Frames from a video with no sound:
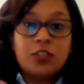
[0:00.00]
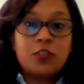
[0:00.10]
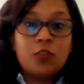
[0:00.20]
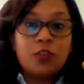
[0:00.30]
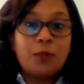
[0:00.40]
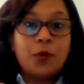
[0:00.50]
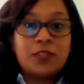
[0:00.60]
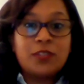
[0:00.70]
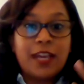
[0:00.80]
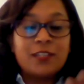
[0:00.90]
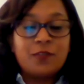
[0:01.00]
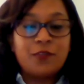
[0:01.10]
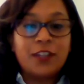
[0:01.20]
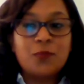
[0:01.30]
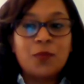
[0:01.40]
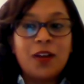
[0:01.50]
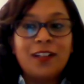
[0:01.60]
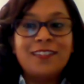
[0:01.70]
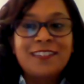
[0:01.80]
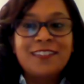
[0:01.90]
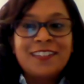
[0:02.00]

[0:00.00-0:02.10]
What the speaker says: to know the both sides of it as well.